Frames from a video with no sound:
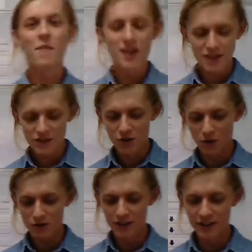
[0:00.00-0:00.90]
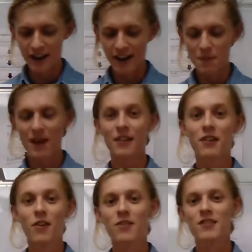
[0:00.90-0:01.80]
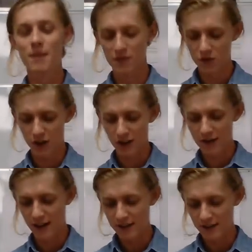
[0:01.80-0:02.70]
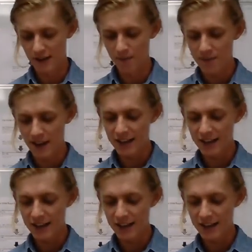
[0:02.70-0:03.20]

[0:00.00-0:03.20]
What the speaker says: I'm here to talk to you today about the concept of child custody